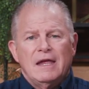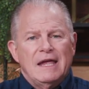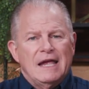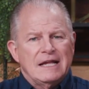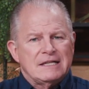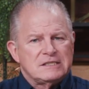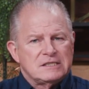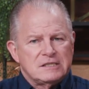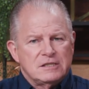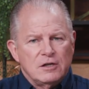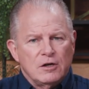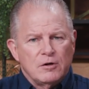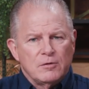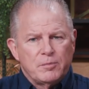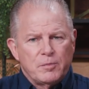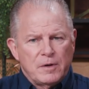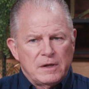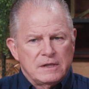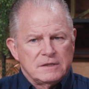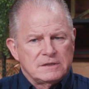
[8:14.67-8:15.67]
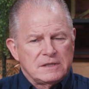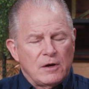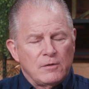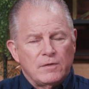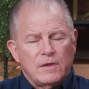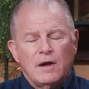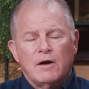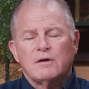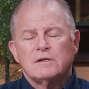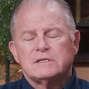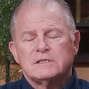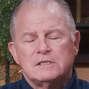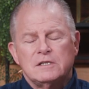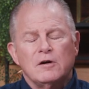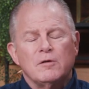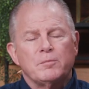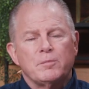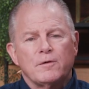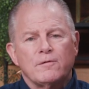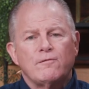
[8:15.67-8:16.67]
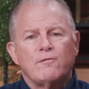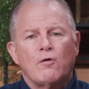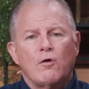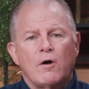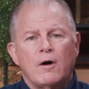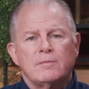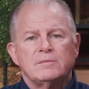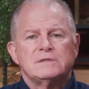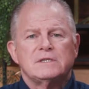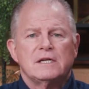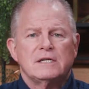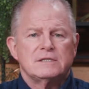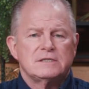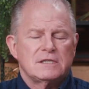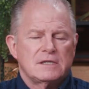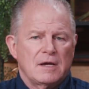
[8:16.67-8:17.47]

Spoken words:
it still is out there, it still performs and